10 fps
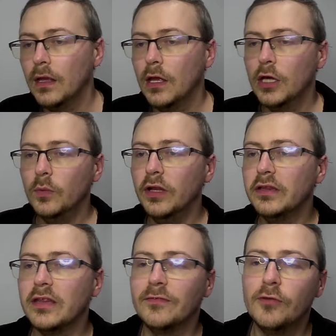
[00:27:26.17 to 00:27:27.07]
Will says,
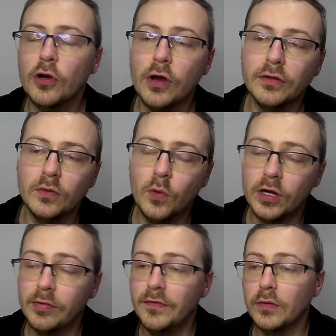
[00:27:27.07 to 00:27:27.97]
if Raw goes to Warner
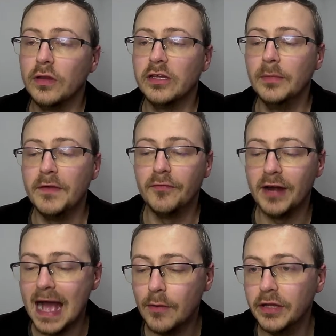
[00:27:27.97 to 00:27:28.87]
Brothers, will it still be 3
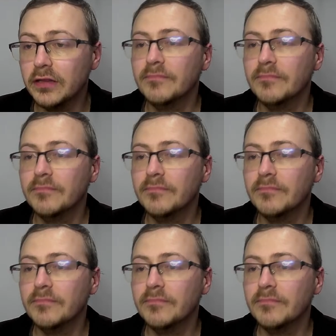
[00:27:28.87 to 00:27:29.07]
hours?